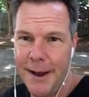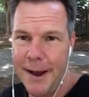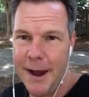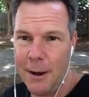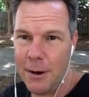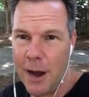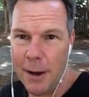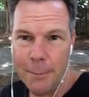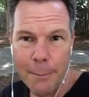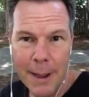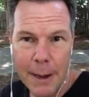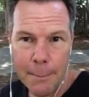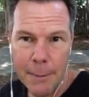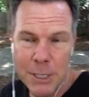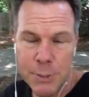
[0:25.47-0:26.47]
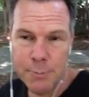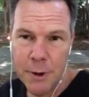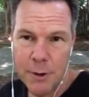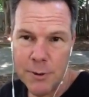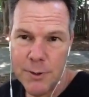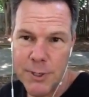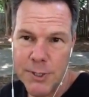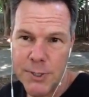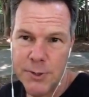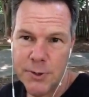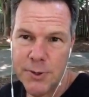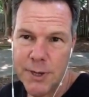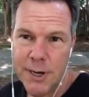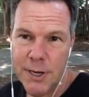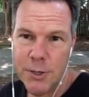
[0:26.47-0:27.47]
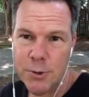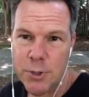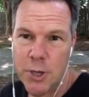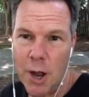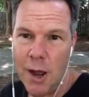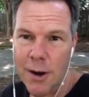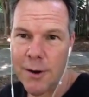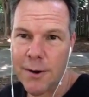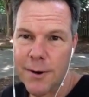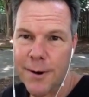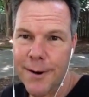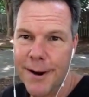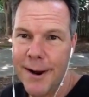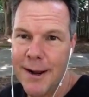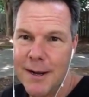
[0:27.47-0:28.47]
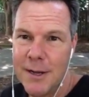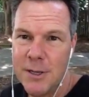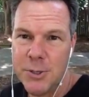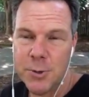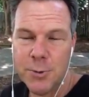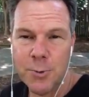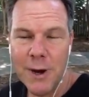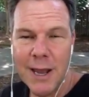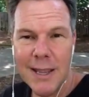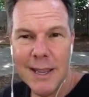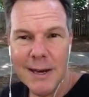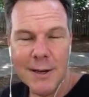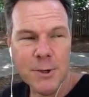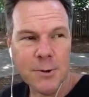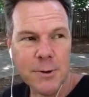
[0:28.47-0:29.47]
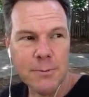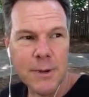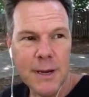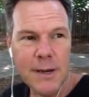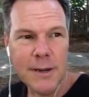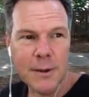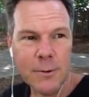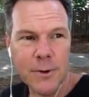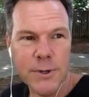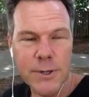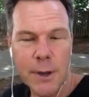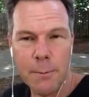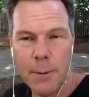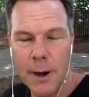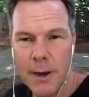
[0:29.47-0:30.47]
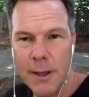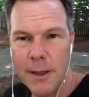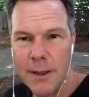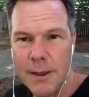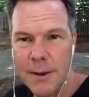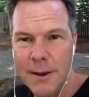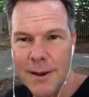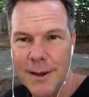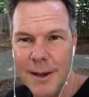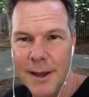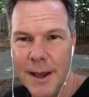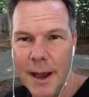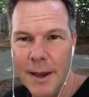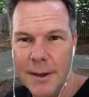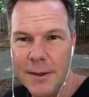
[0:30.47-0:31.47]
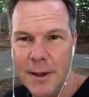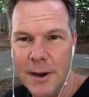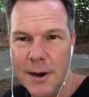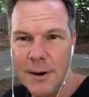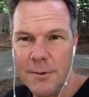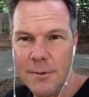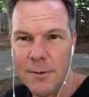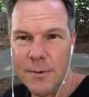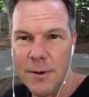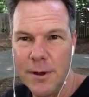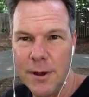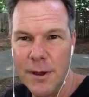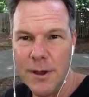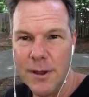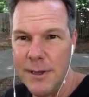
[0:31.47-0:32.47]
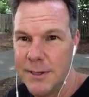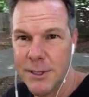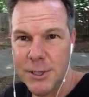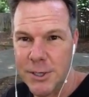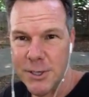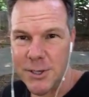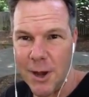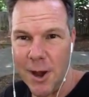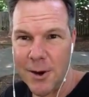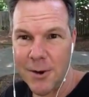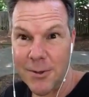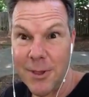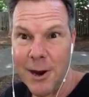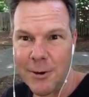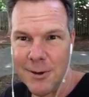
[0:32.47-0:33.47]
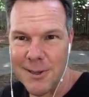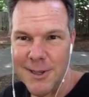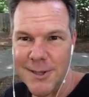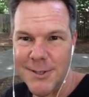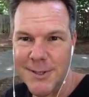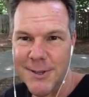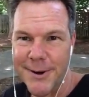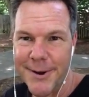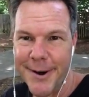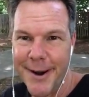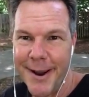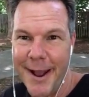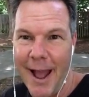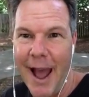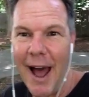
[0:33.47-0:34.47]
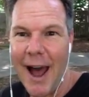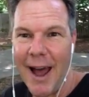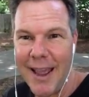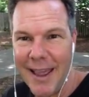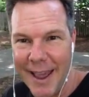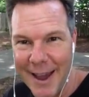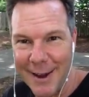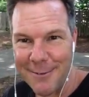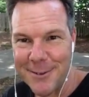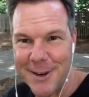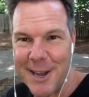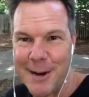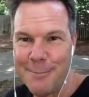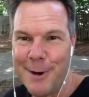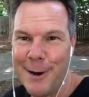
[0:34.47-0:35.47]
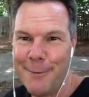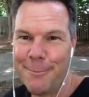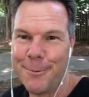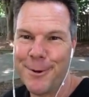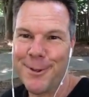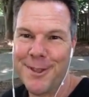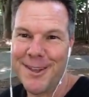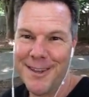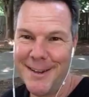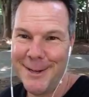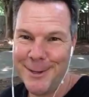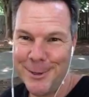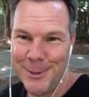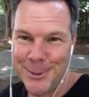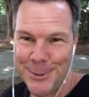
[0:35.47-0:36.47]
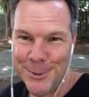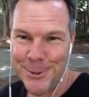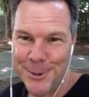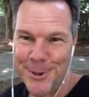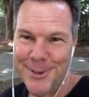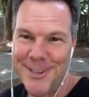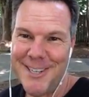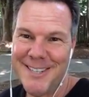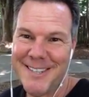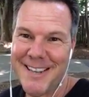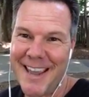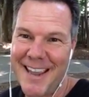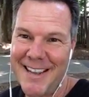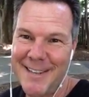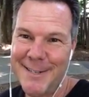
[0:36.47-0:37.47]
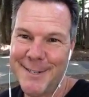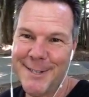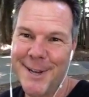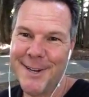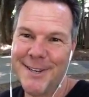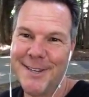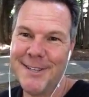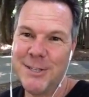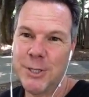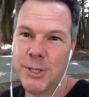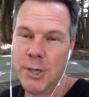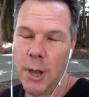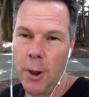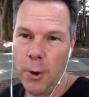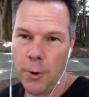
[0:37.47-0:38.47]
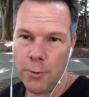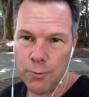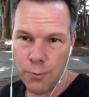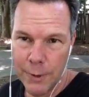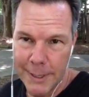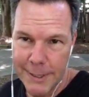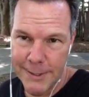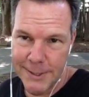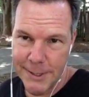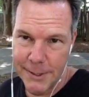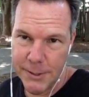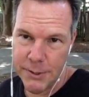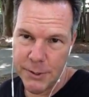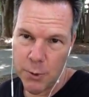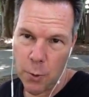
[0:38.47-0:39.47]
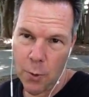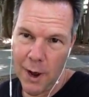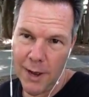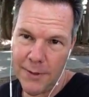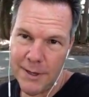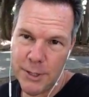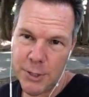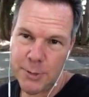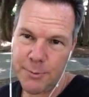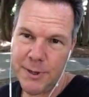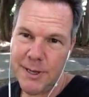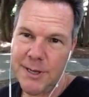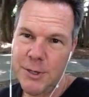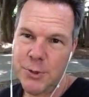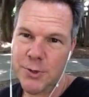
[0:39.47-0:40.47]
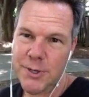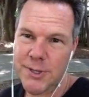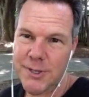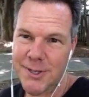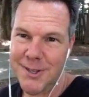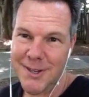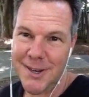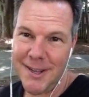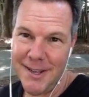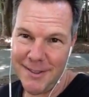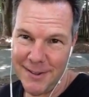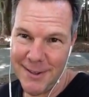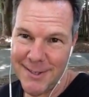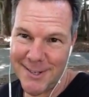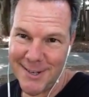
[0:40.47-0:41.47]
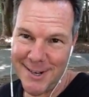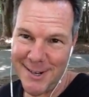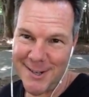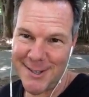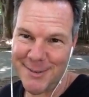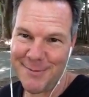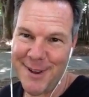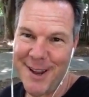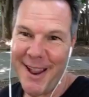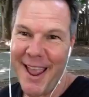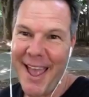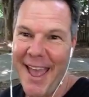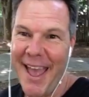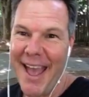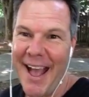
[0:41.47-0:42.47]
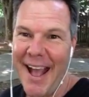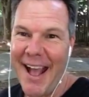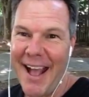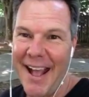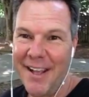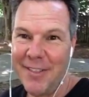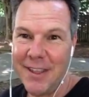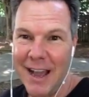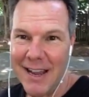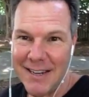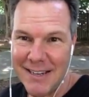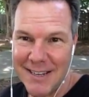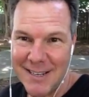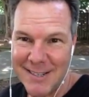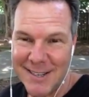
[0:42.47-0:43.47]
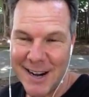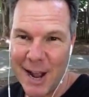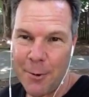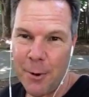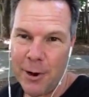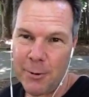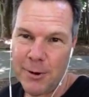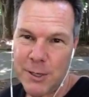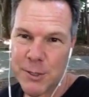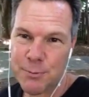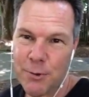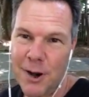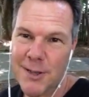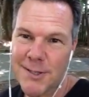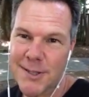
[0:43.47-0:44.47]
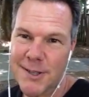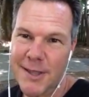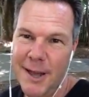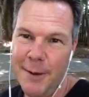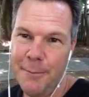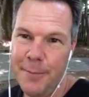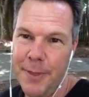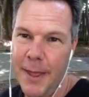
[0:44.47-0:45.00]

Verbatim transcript: I, I make a much better listener than I do talker. So when I get into a meeting where somebody you know, isn't a talker, they're a listener. I have to come up with stories, case studies, reasons why they should be interested in listening to me and the ideas that I want to express to them.